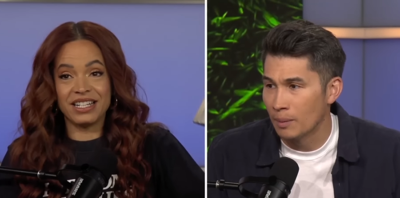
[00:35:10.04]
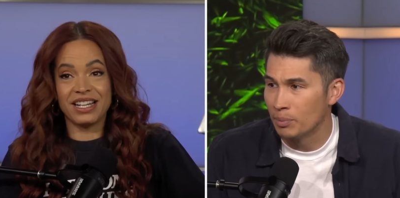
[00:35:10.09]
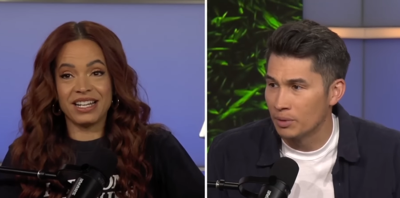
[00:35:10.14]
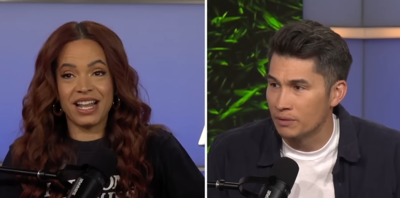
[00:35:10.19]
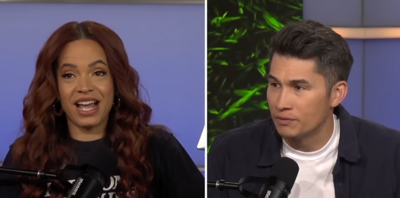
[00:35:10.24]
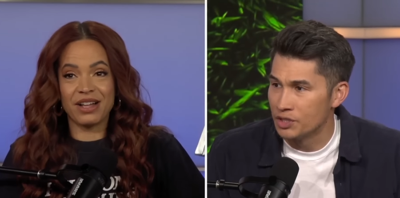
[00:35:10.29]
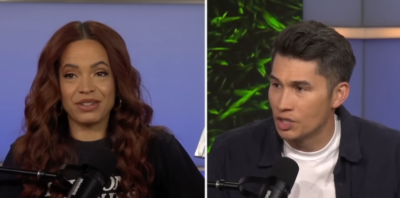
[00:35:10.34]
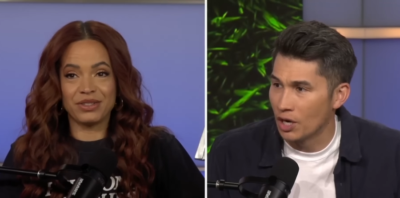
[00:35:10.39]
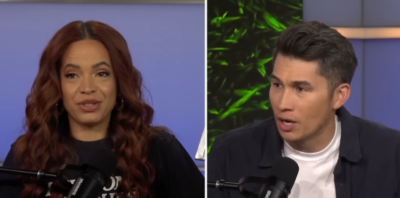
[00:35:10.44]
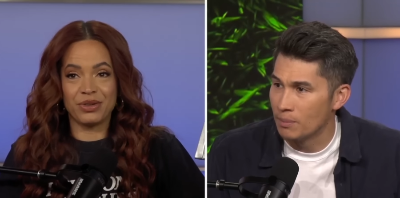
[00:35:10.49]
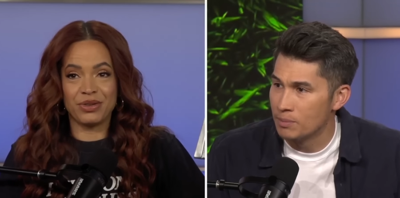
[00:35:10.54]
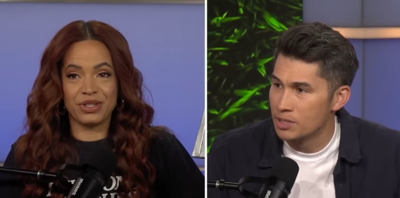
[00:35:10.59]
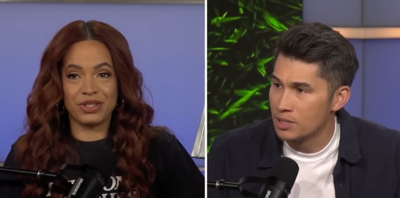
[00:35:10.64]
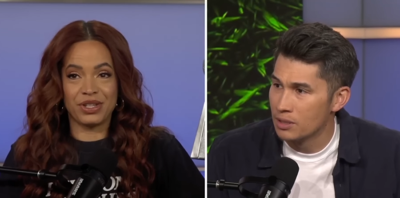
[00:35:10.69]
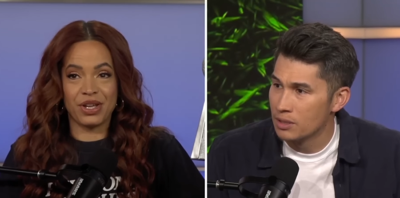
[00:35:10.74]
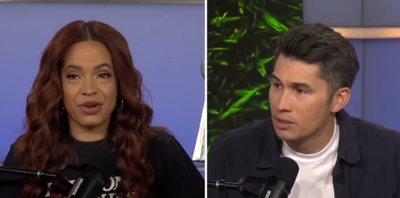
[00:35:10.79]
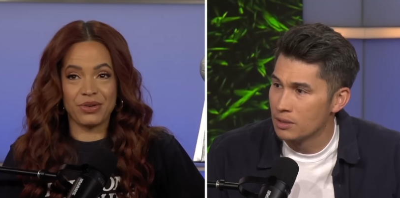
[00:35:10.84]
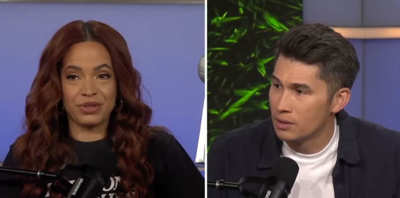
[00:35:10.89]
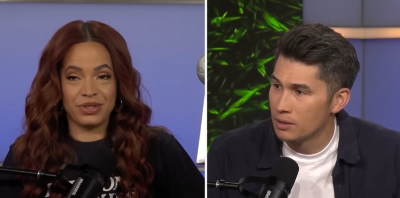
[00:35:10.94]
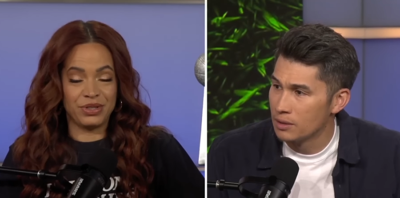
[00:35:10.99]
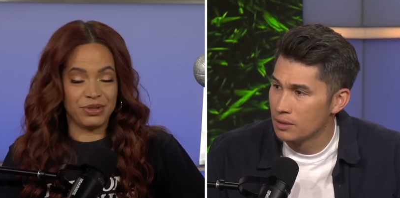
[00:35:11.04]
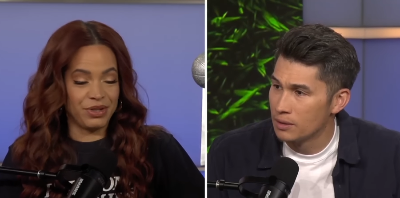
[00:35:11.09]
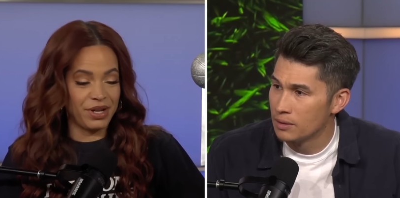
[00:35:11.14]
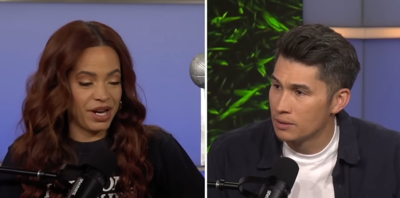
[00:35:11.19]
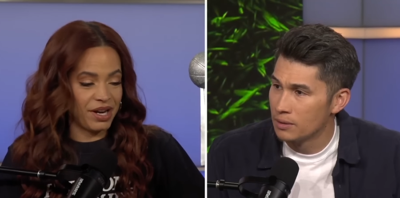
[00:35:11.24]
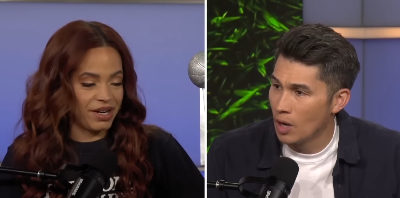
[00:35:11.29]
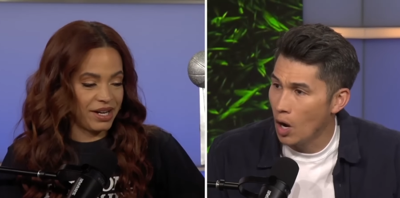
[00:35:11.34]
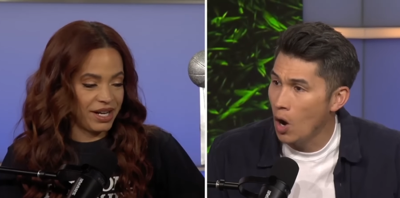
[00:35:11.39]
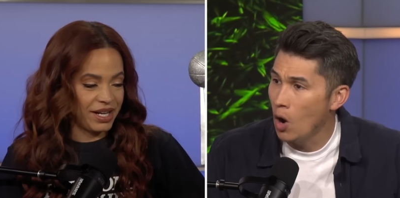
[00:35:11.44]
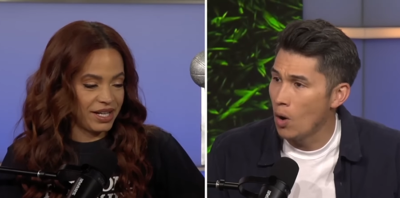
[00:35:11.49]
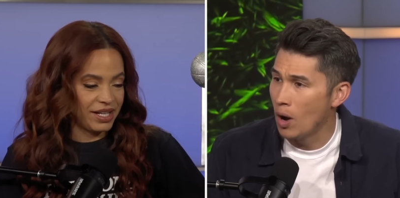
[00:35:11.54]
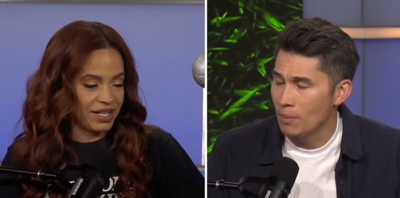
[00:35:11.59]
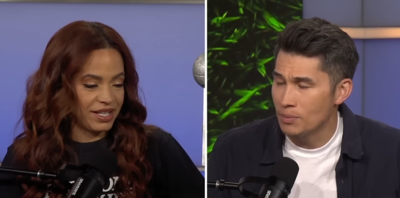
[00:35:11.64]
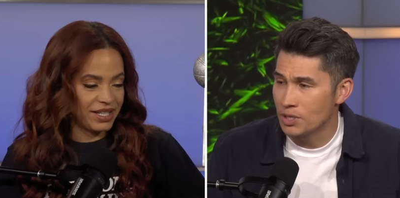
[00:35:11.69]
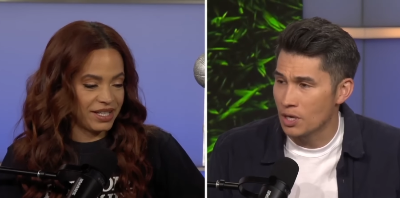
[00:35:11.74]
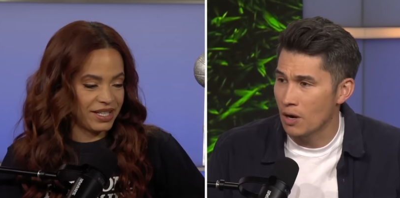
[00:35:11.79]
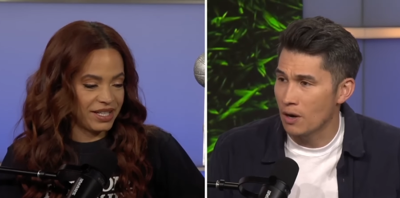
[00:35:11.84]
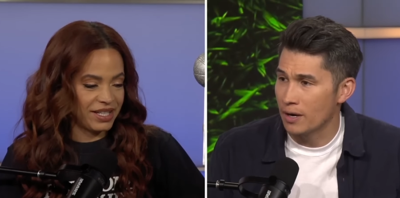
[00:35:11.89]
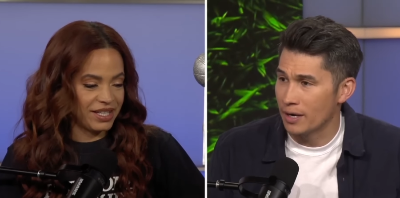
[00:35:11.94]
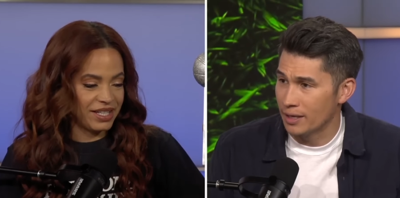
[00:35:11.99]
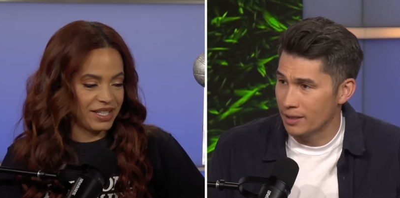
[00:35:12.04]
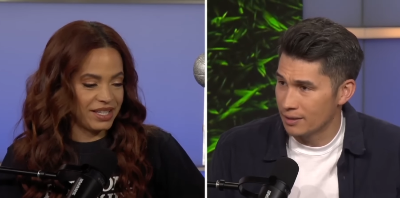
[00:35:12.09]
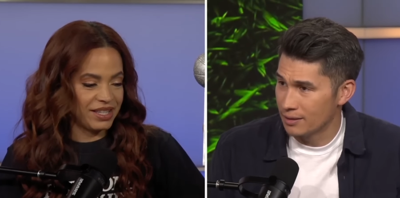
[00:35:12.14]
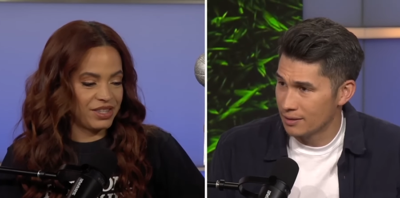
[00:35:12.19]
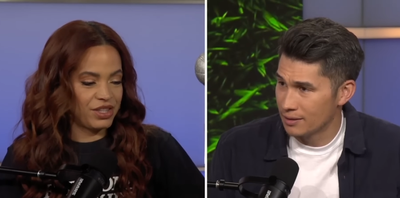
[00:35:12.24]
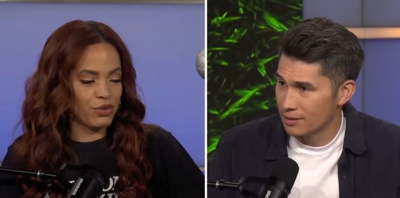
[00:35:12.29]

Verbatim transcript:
Speaker 1: announce who this goes to, Gary. Oh, I'm sorry.